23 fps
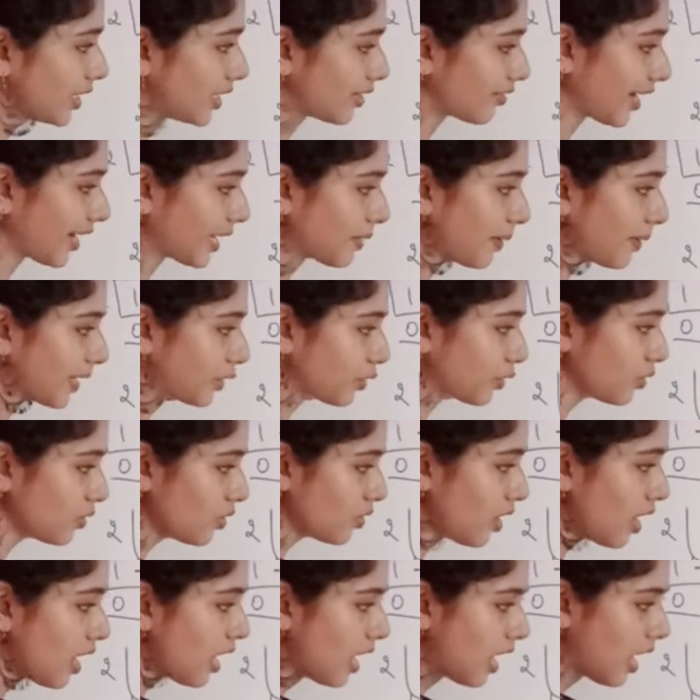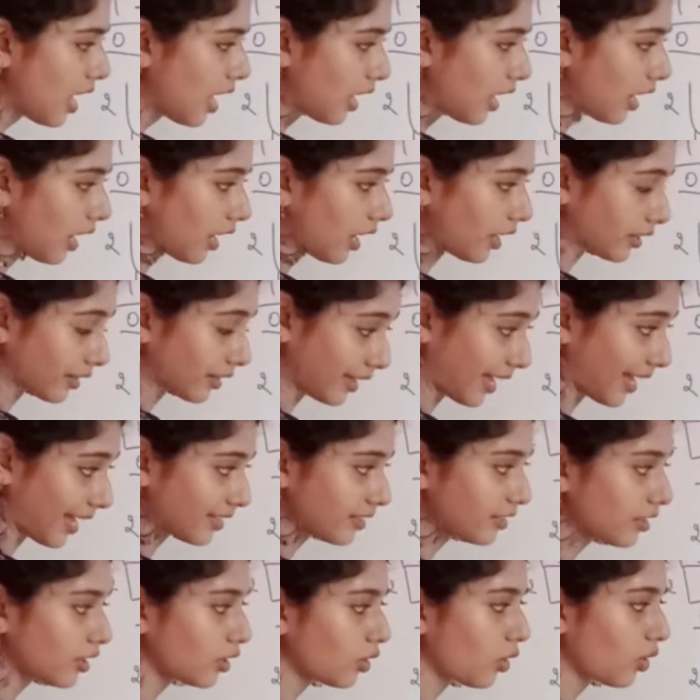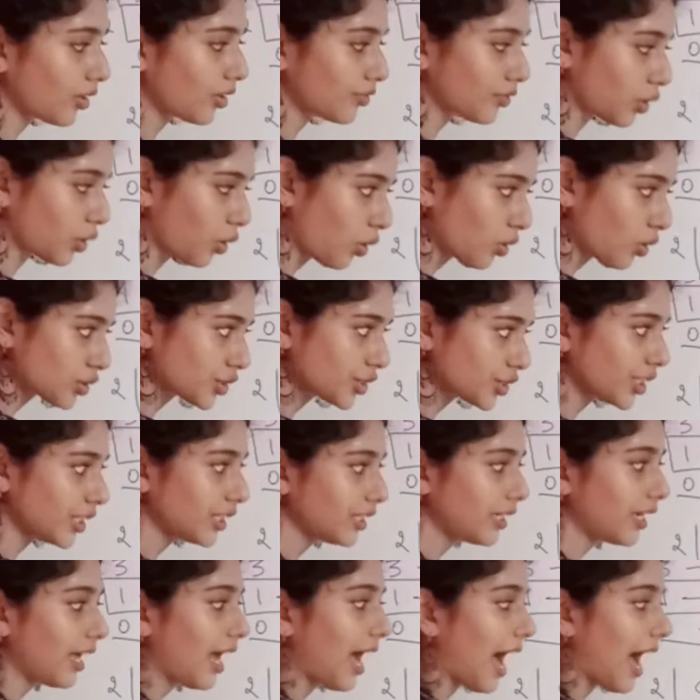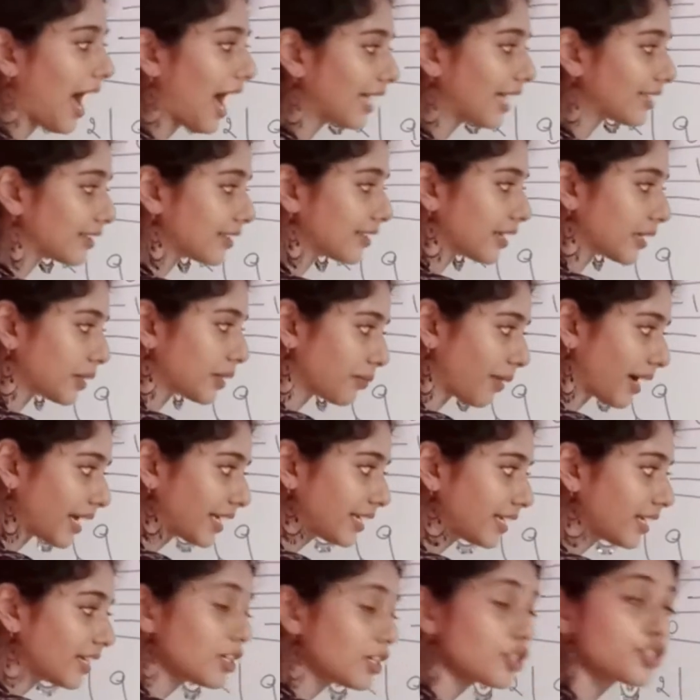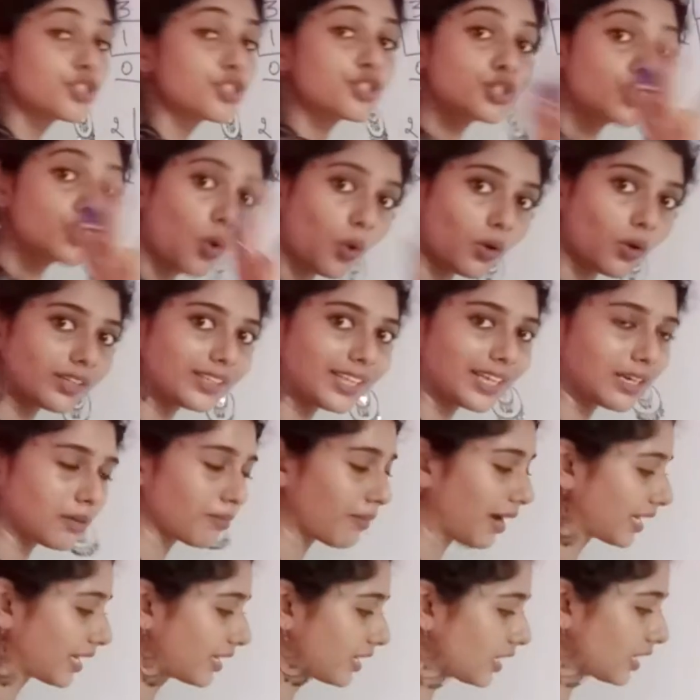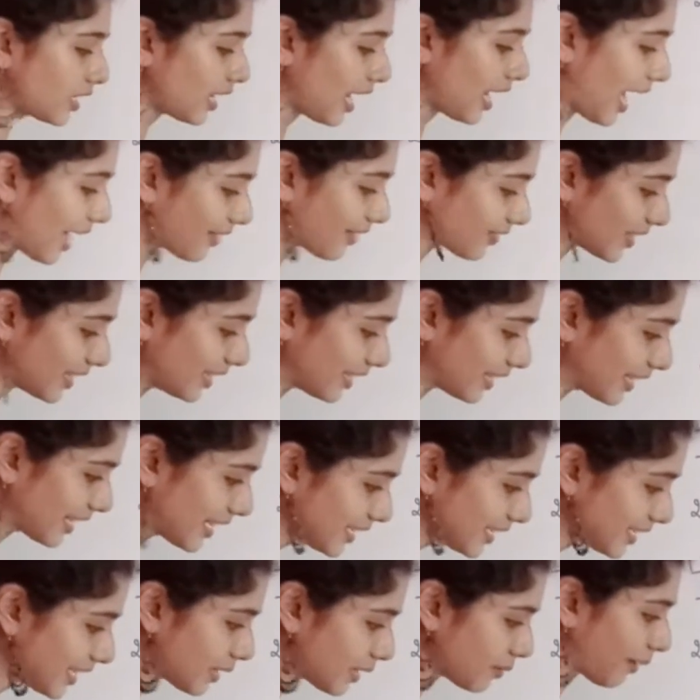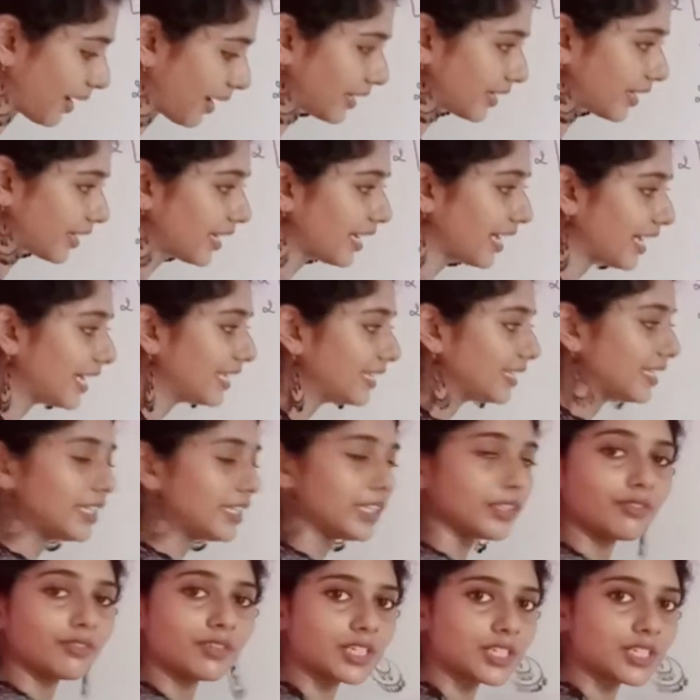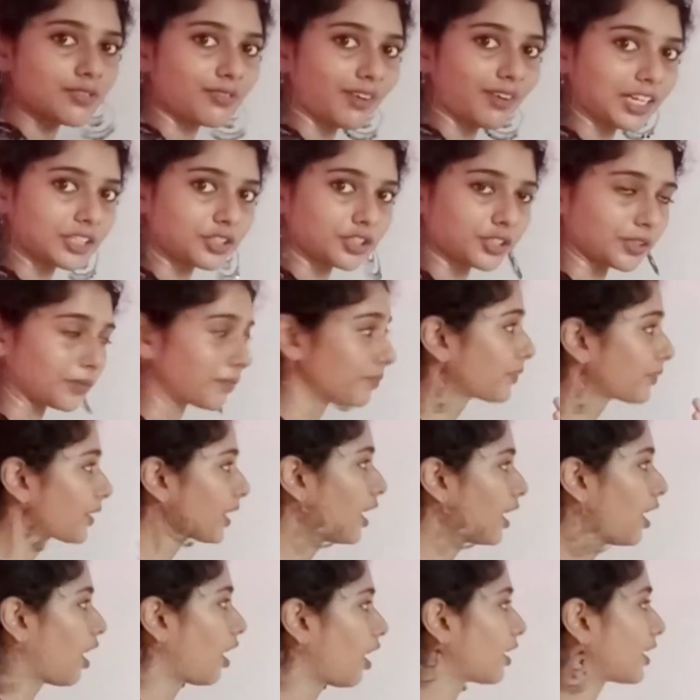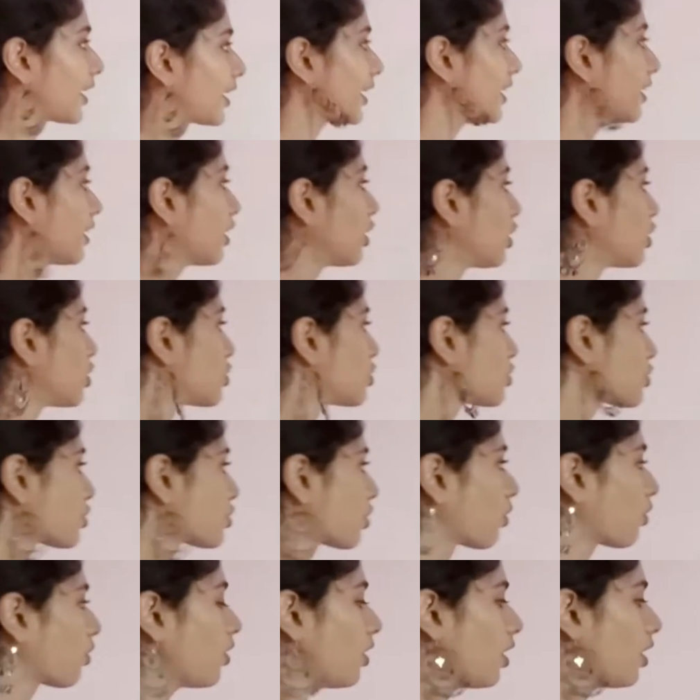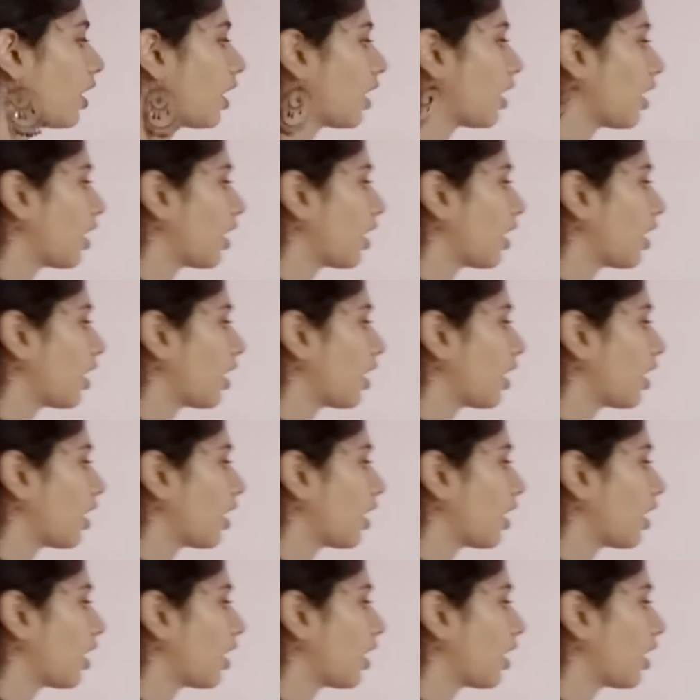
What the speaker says: divide by 2, get the note of the quotient and the remainder, store the remainder, and then read the remainder in the reverse fashion. Alright. So,